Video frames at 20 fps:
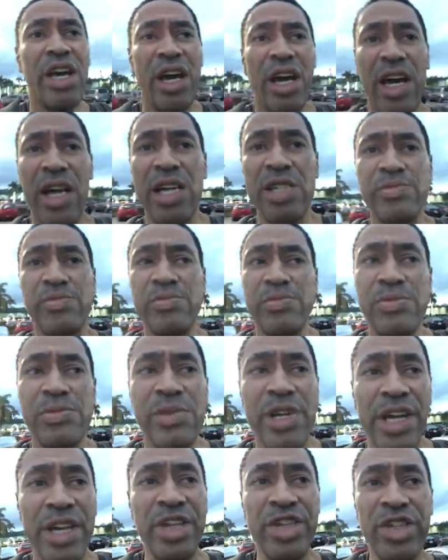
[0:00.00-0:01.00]
Um,
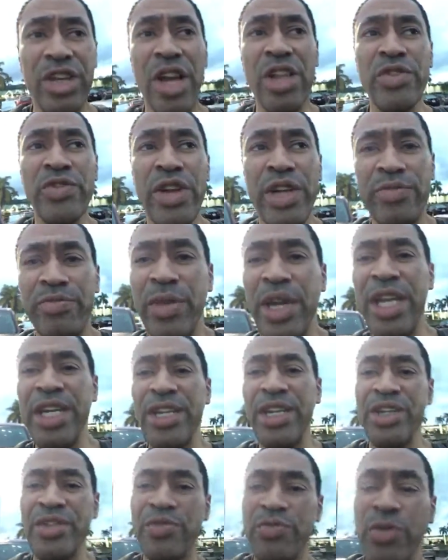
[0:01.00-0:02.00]
Accelerate
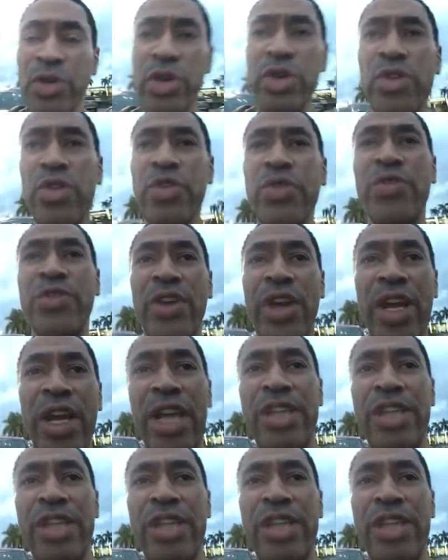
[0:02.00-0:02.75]
made his move.